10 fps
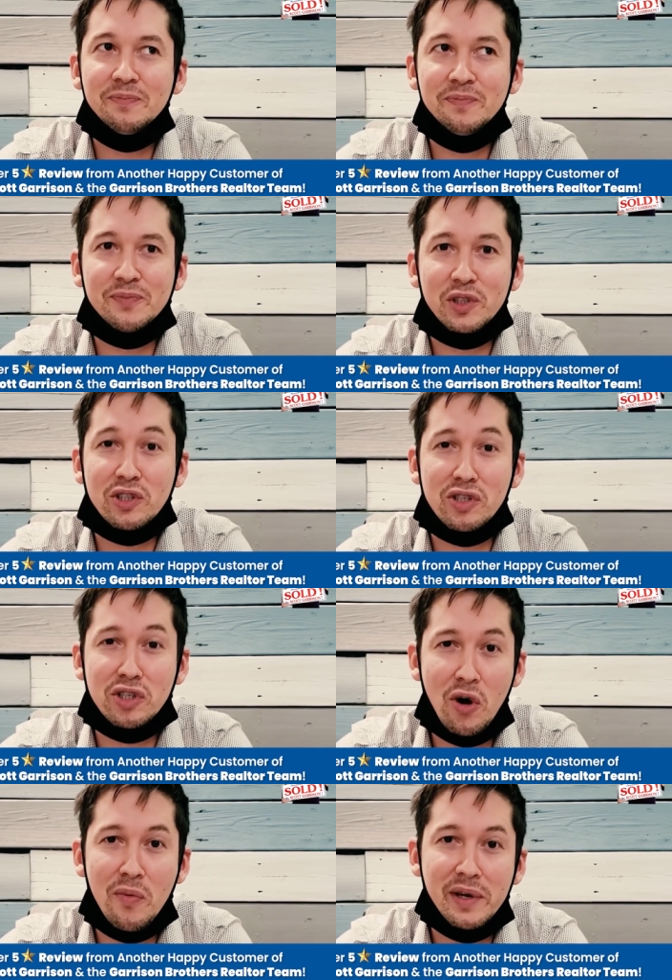there's
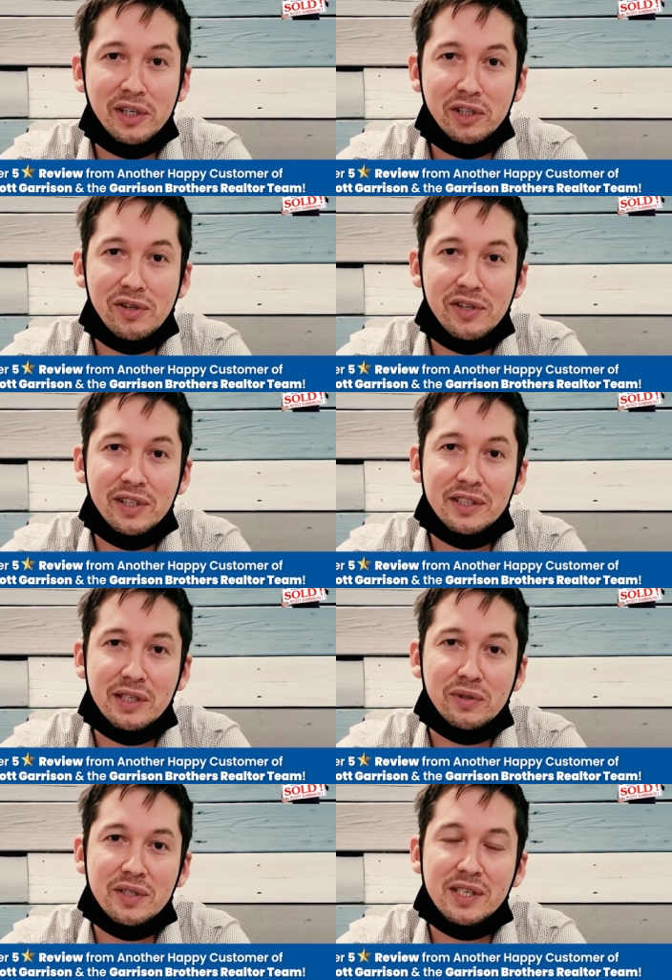so many good things I
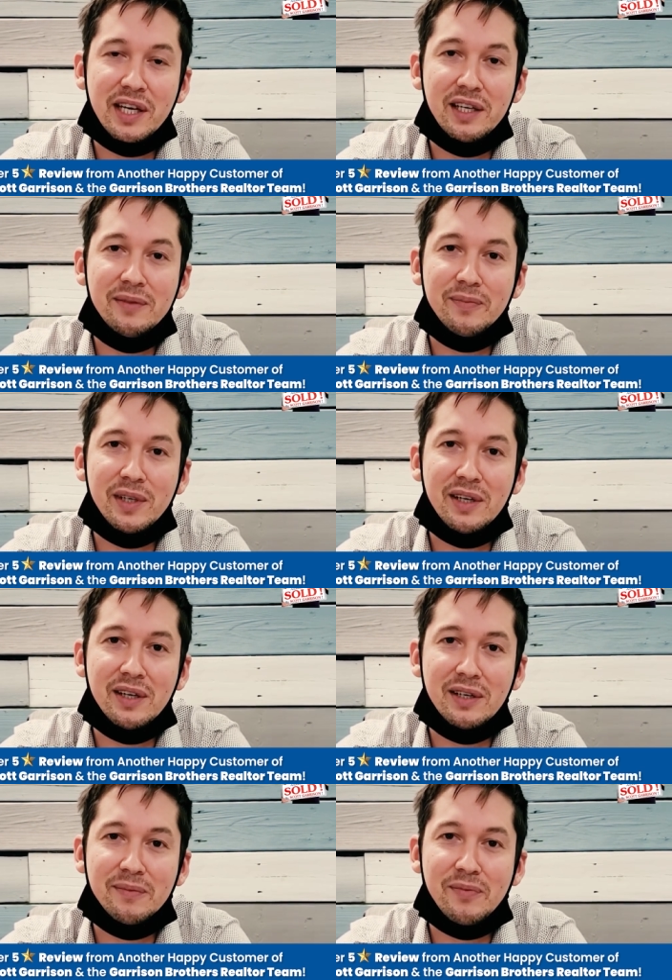want to say.
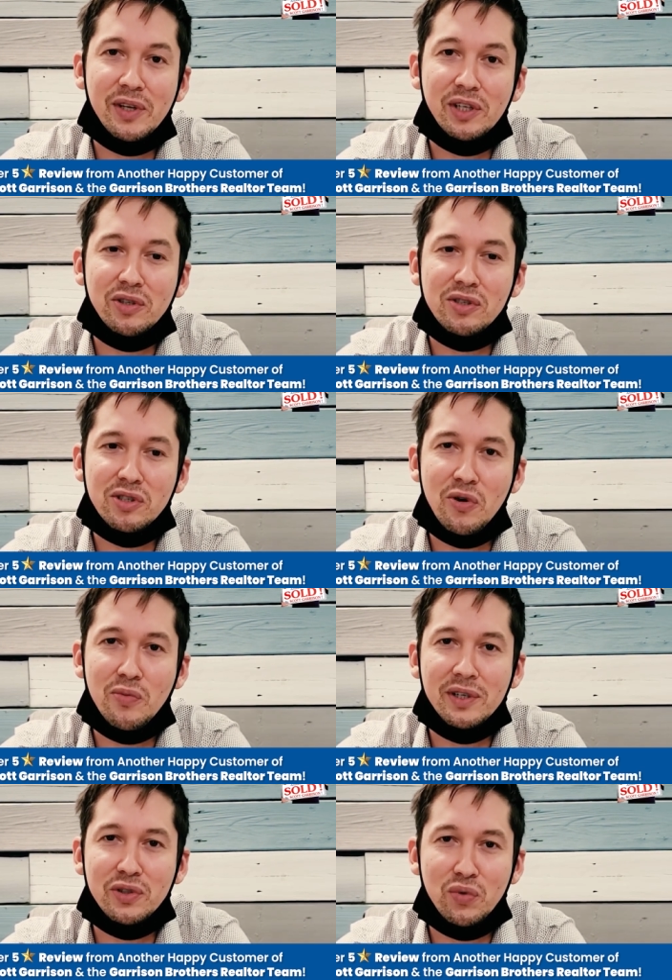Um, thank you so
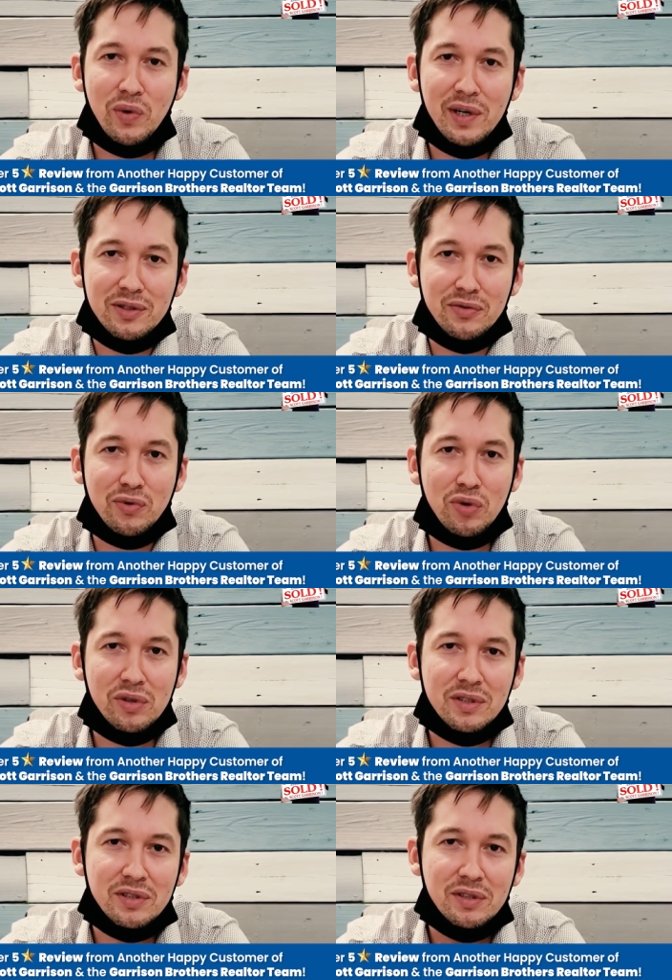much, Wes. Of
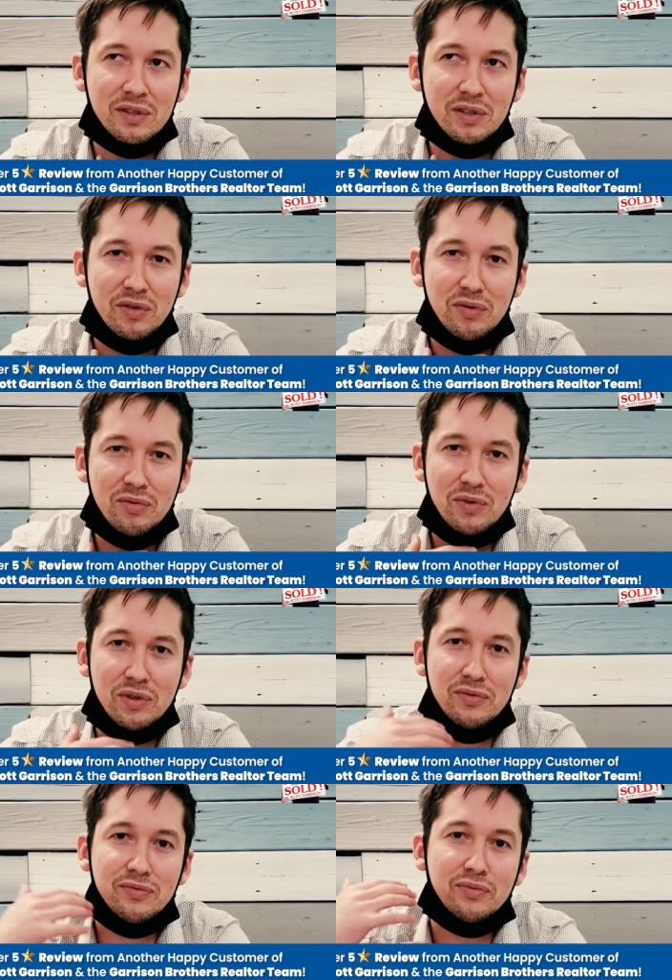course, you
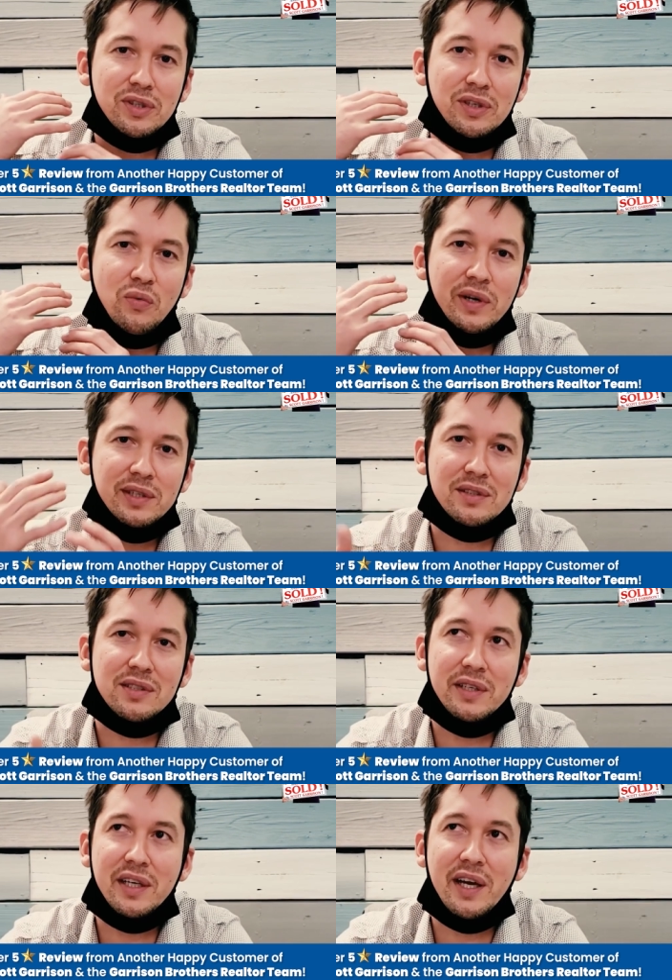you've uh,
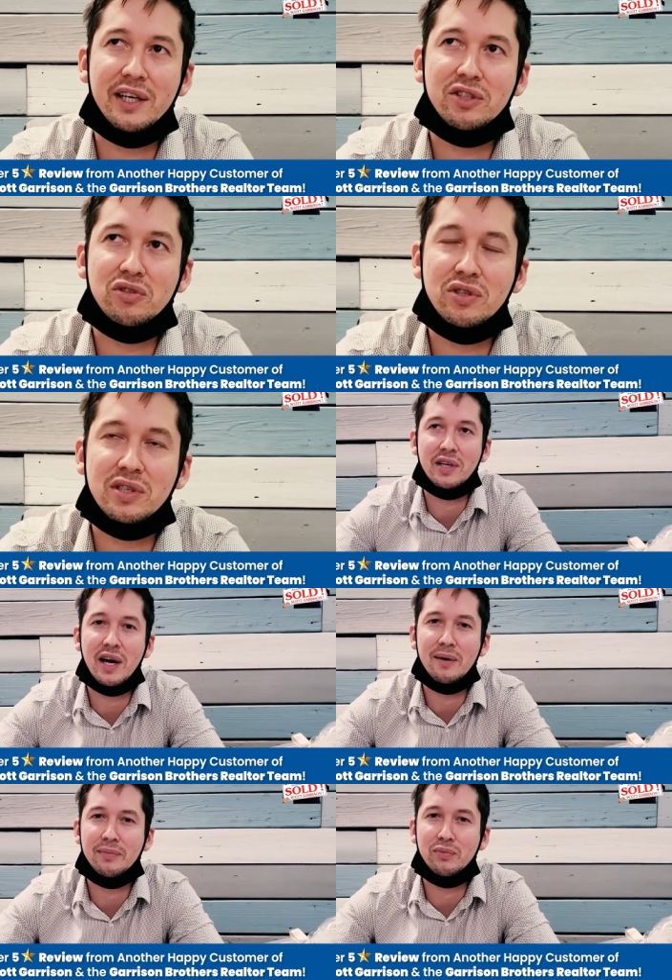went like extra
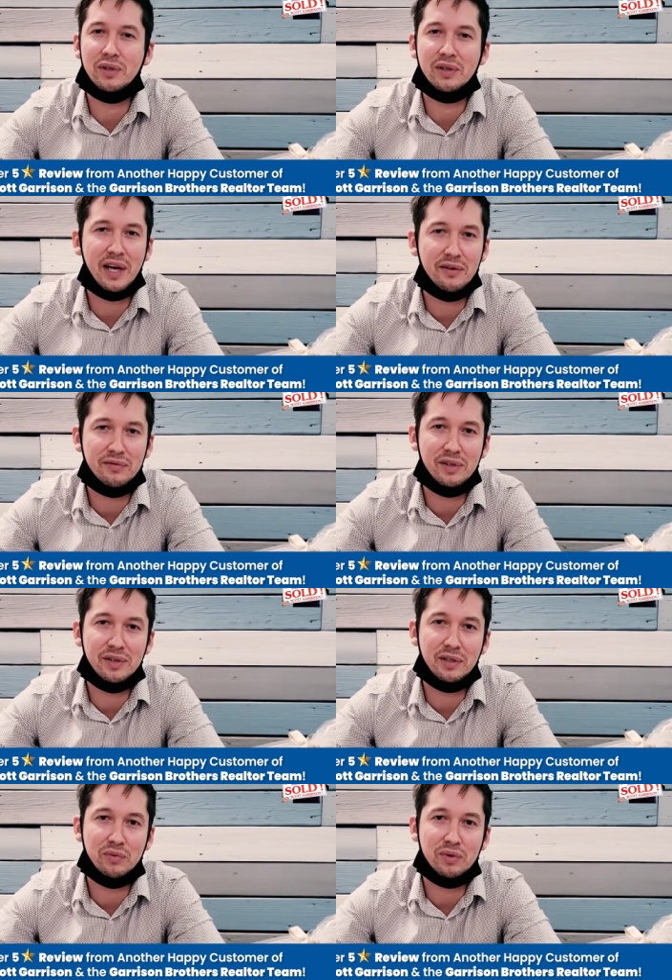step with
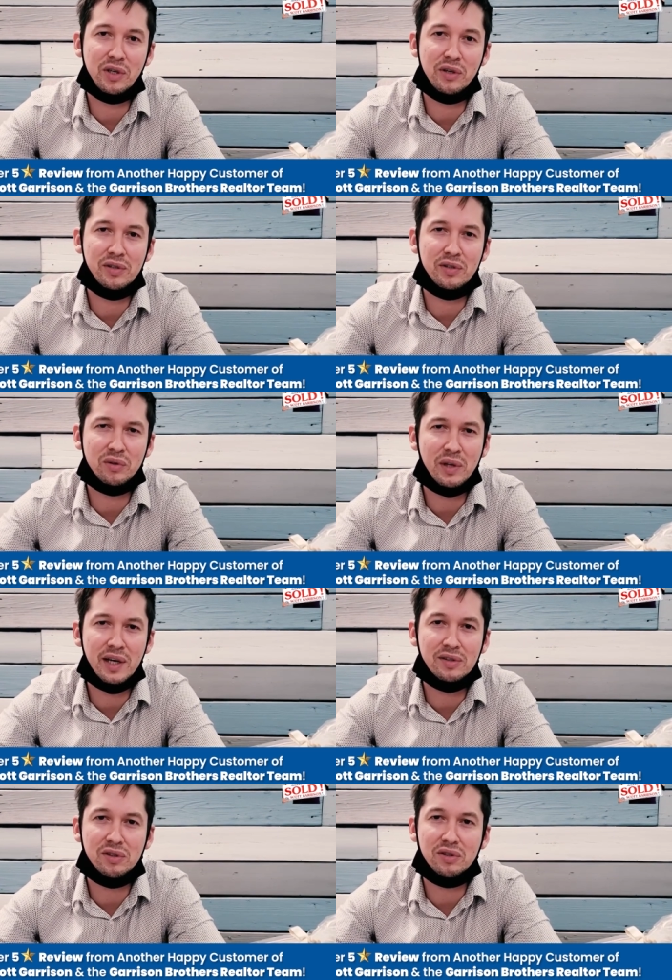everything, with talking to
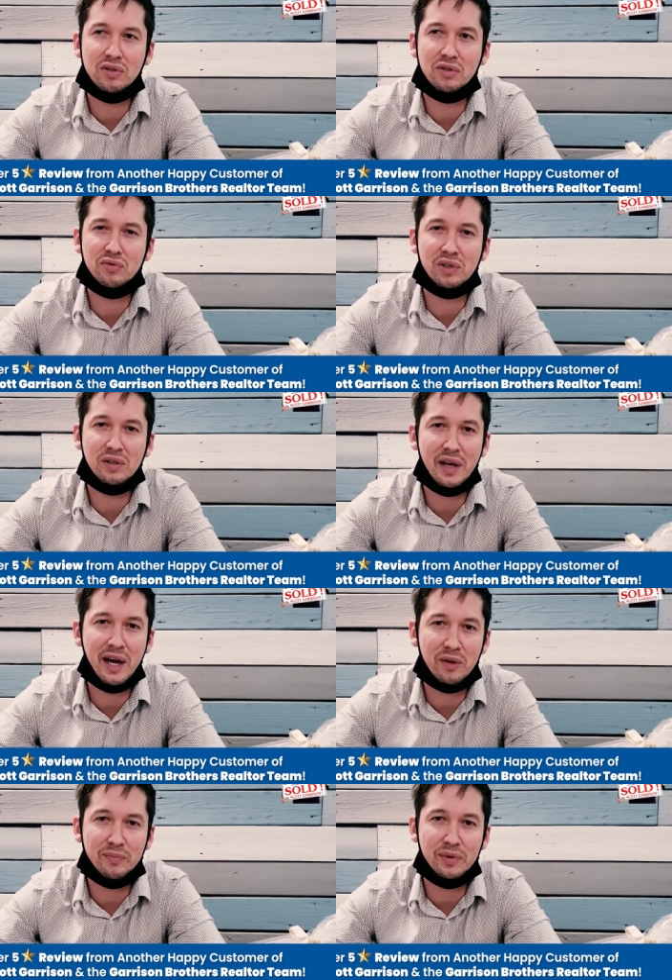lenders, to really
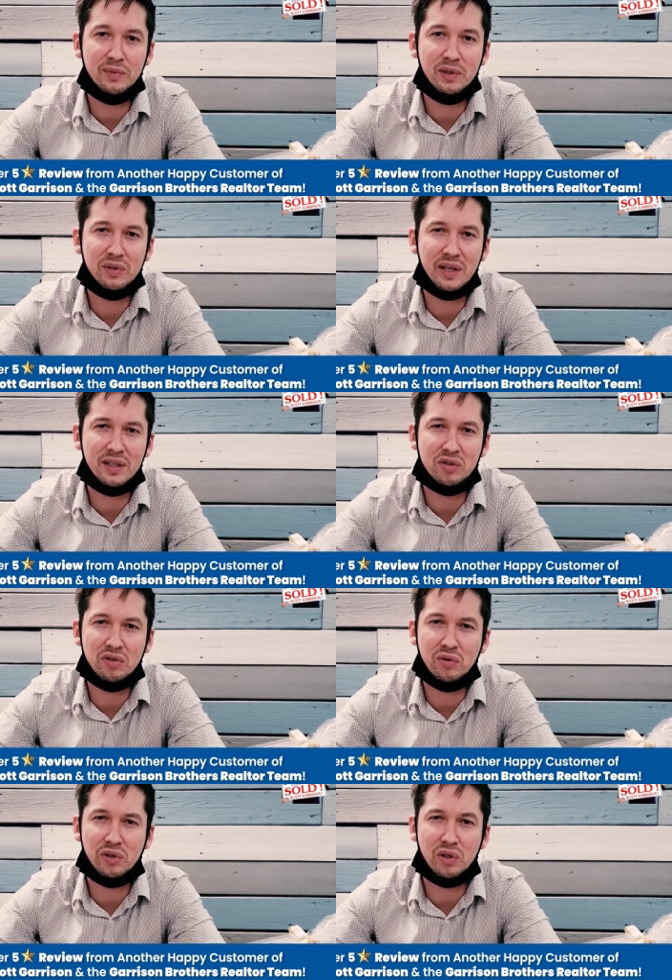helping me with
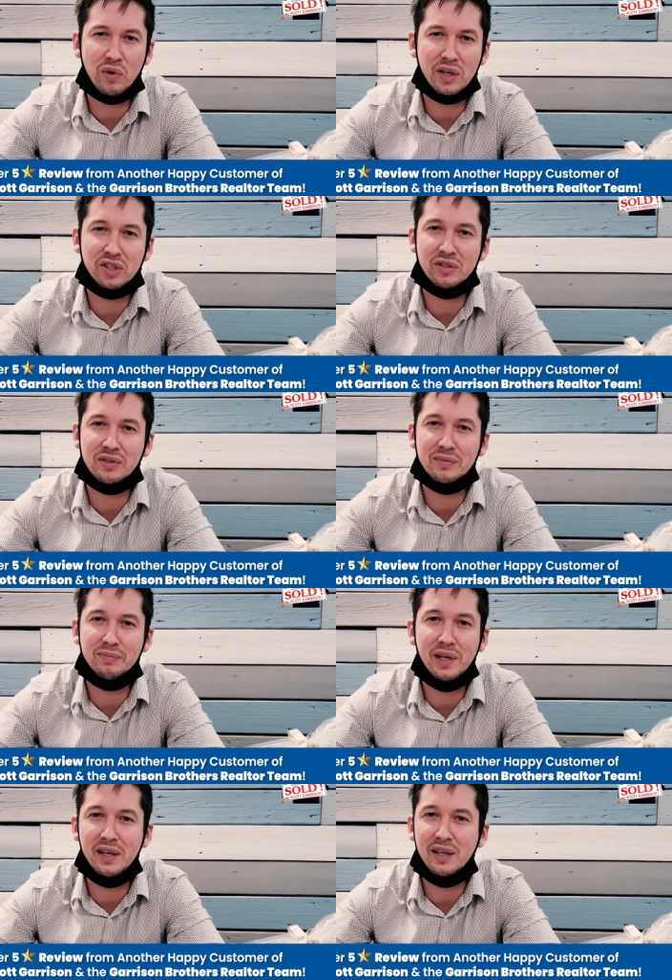answering all the questions,
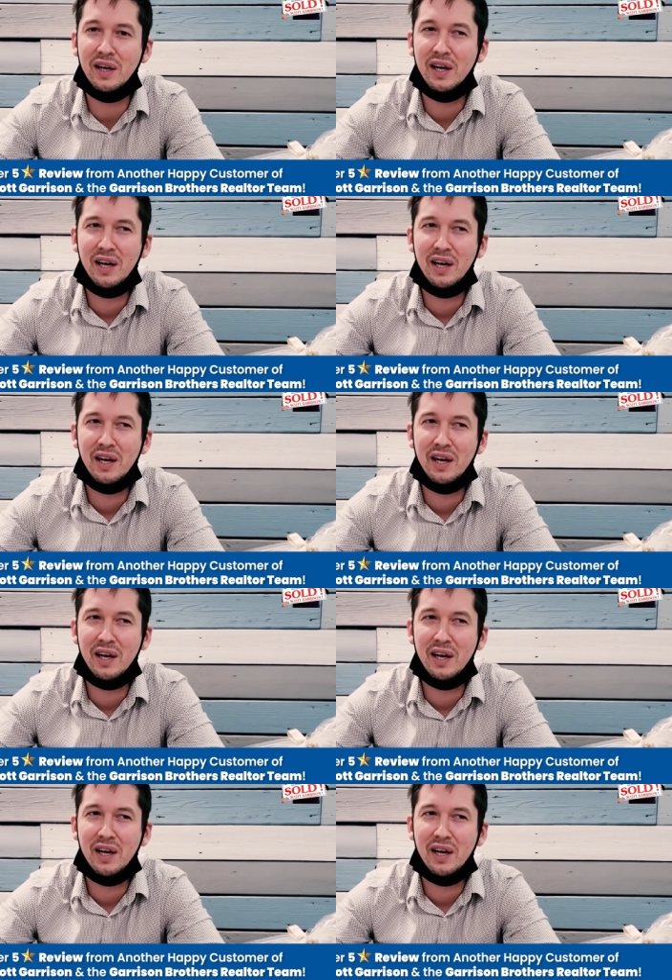meeting